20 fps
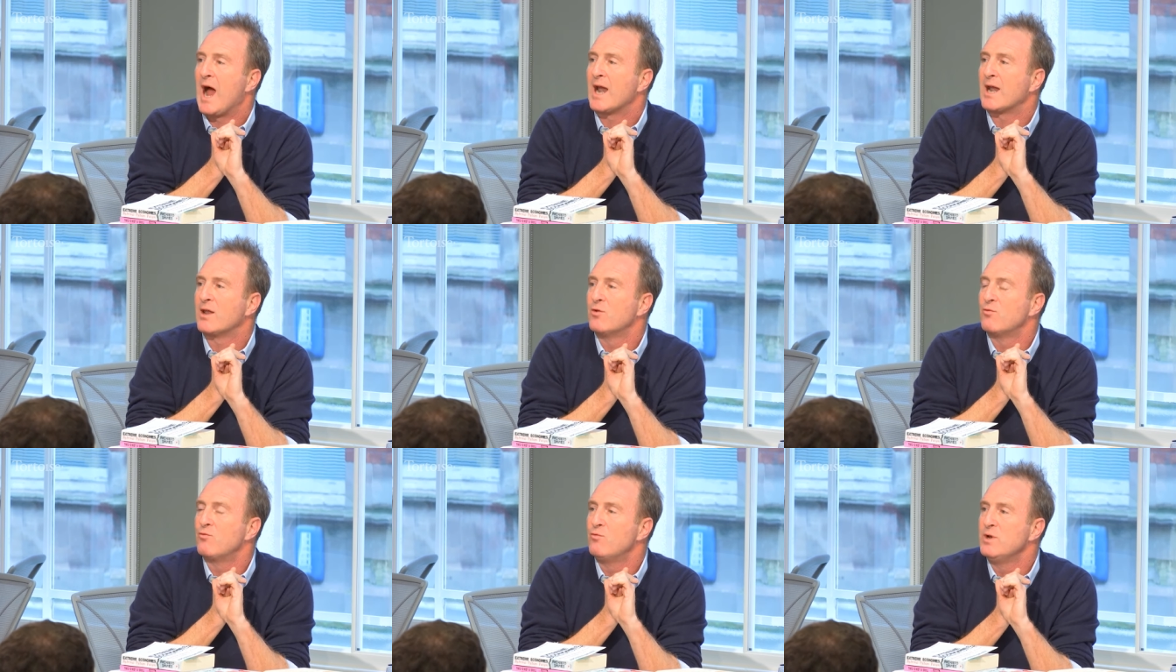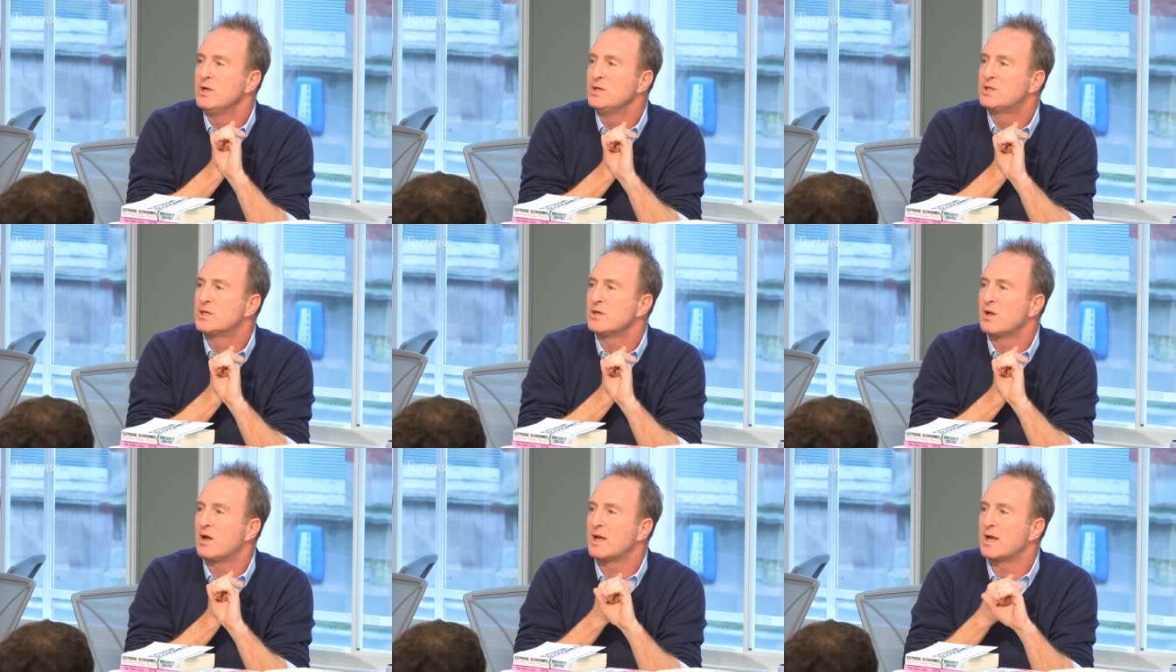And the
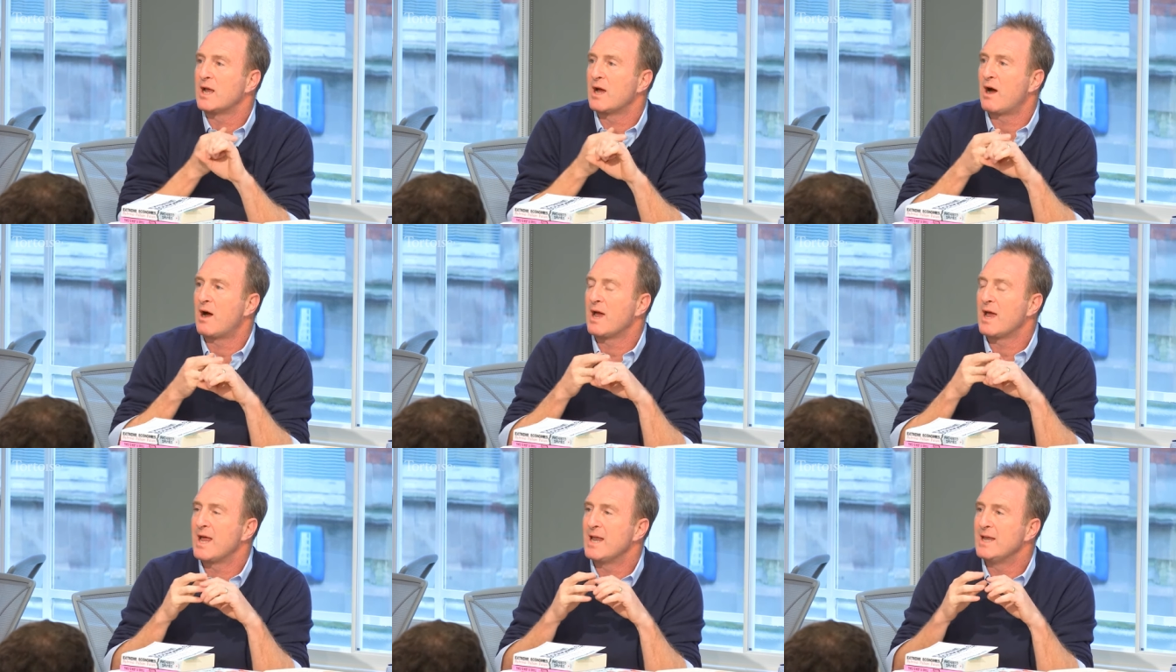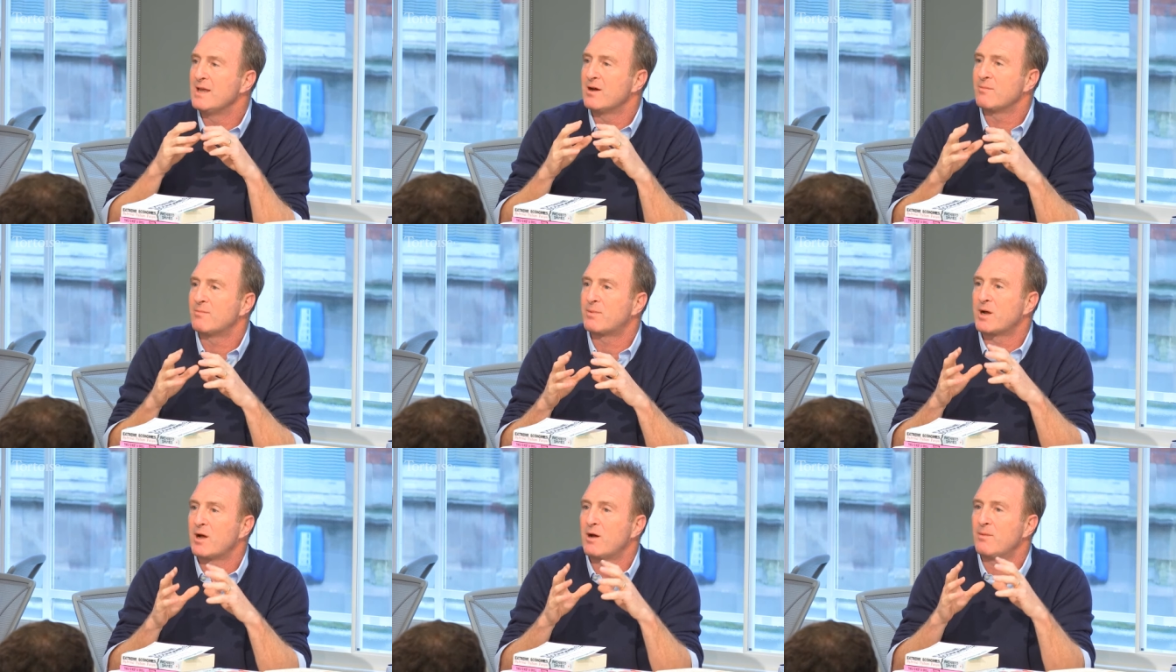reason I end
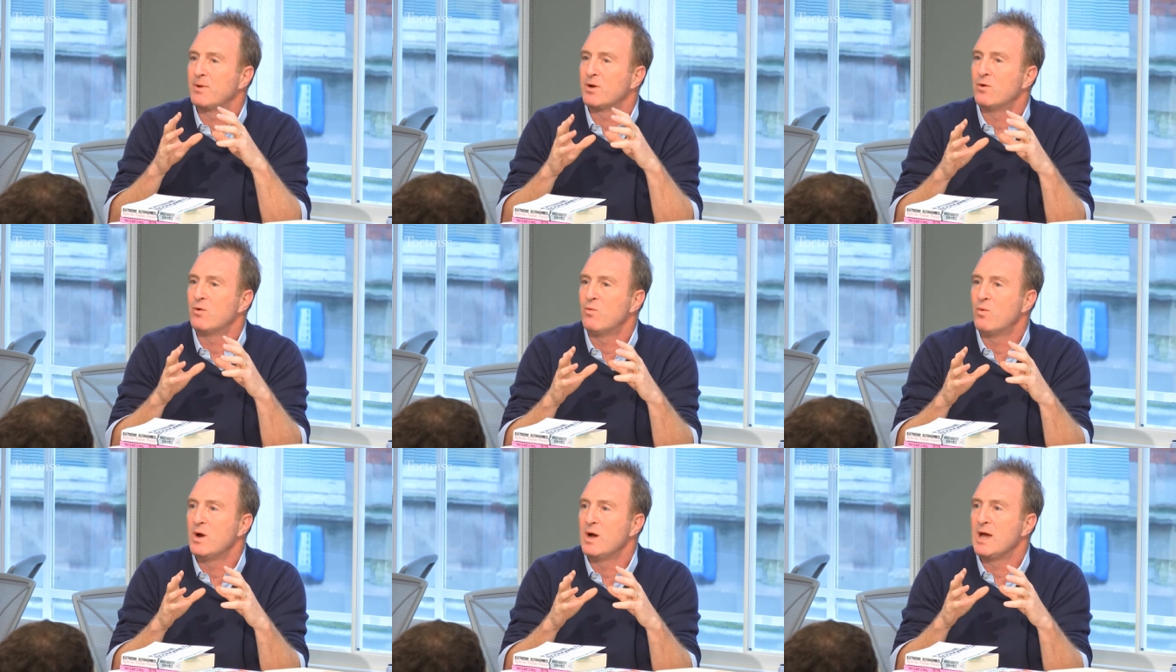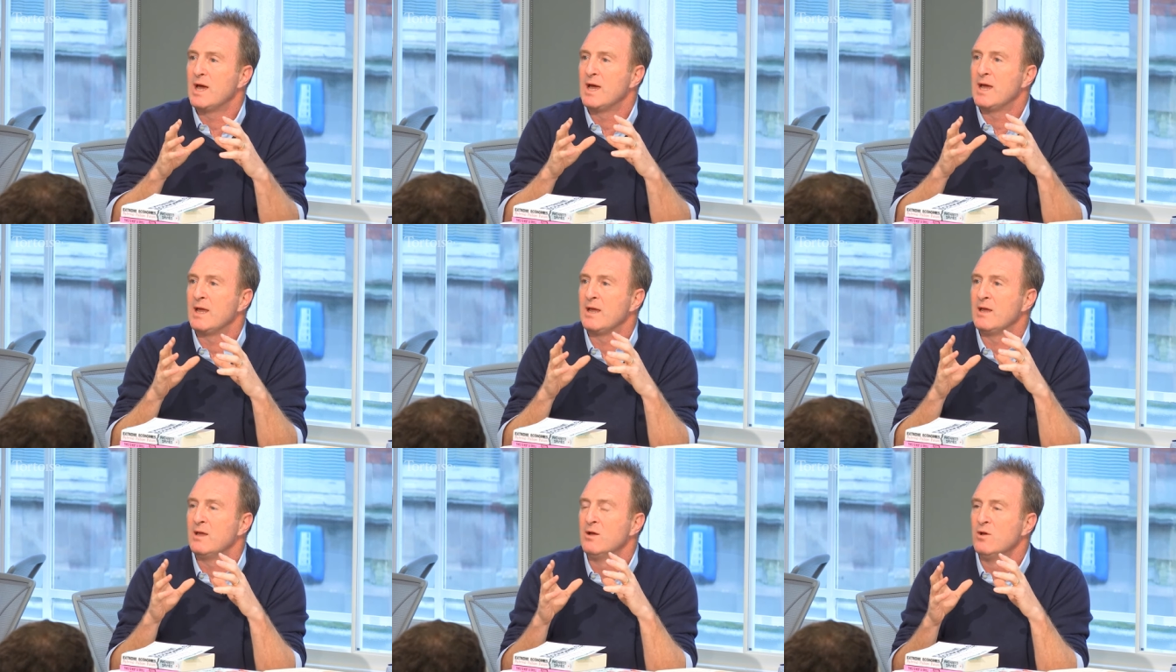up coming
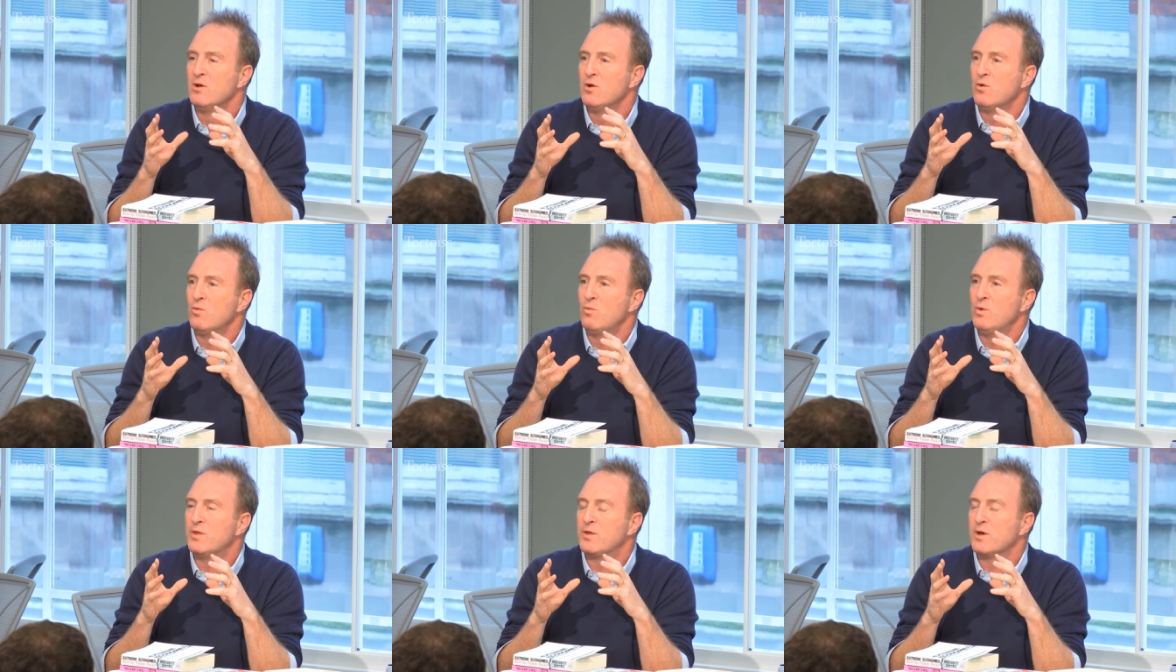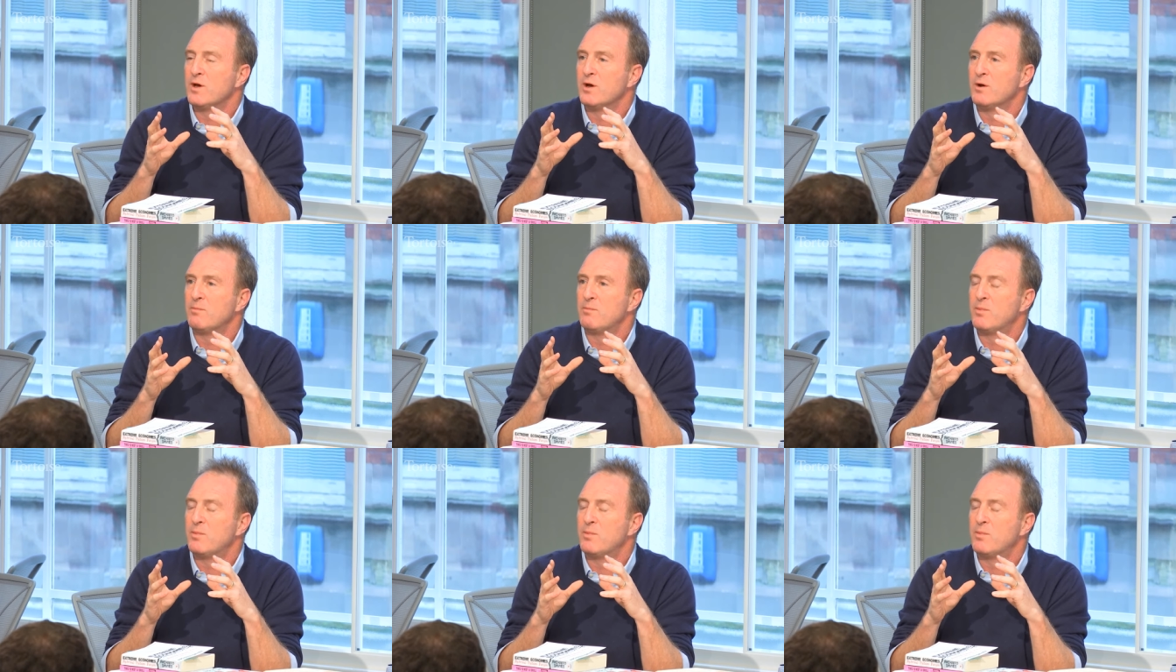away with